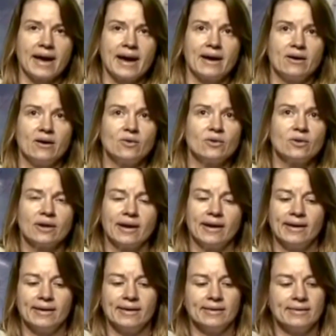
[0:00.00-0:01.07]
cow
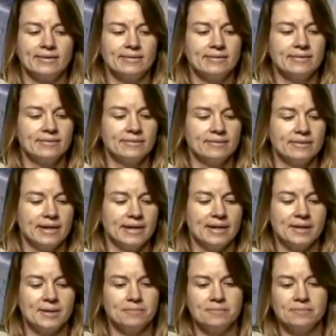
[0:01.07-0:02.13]
and
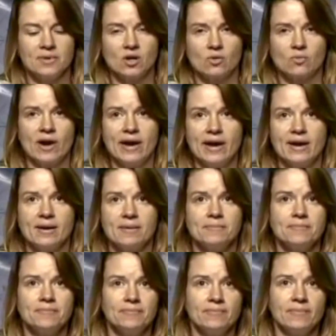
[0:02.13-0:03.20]
a
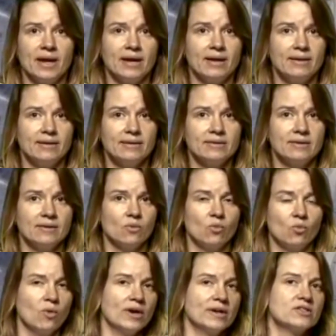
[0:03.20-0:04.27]
ram, and
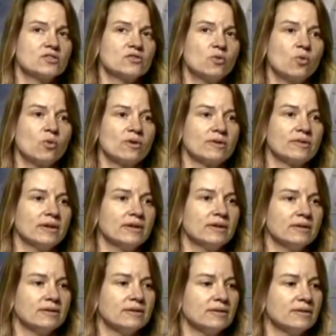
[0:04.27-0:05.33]
one is for
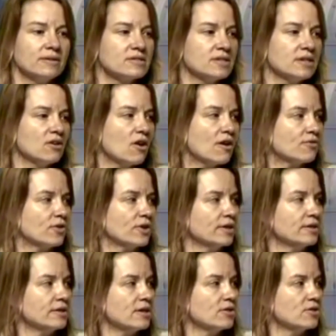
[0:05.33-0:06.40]
the sin offering
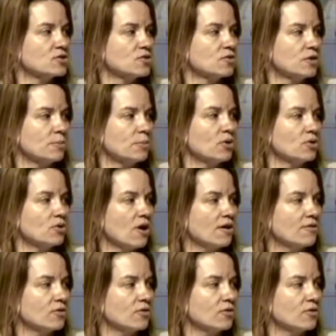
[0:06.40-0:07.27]
and the other's for the burnt